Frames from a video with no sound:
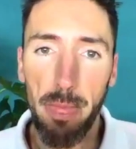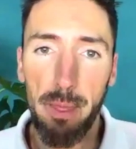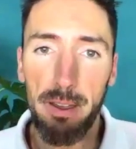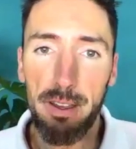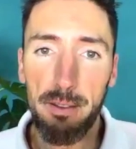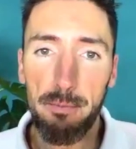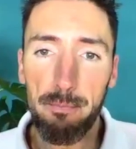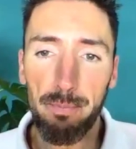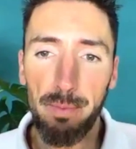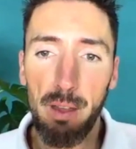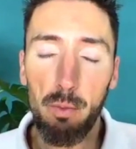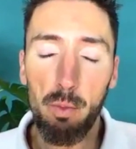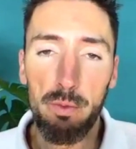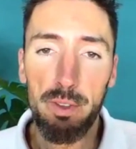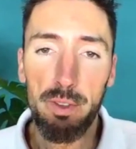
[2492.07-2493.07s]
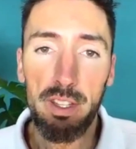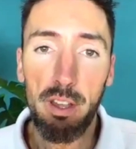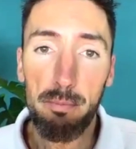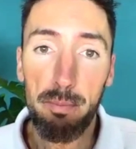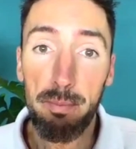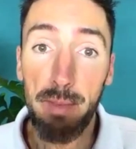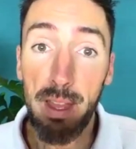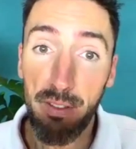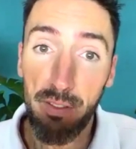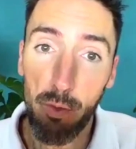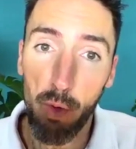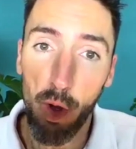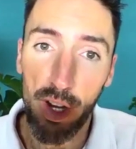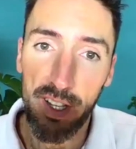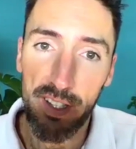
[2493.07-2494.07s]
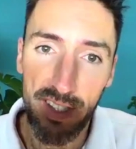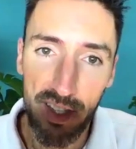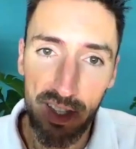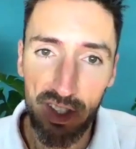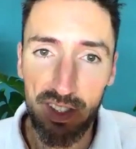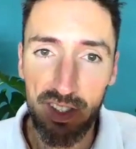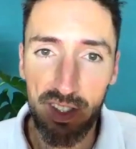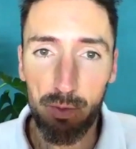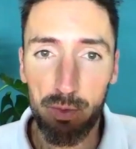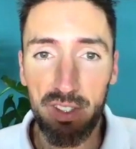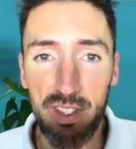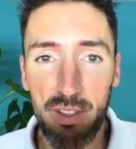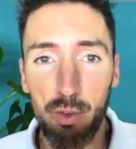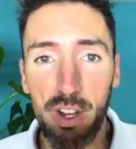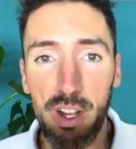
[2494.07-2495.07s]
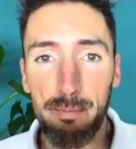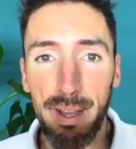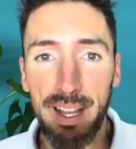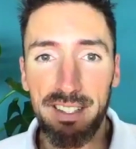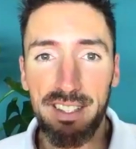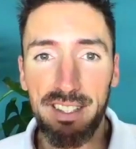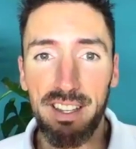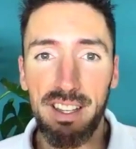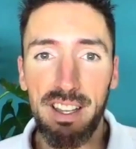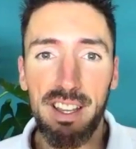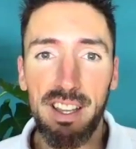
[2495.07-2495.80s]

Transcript: And maybe for what conditions does it work better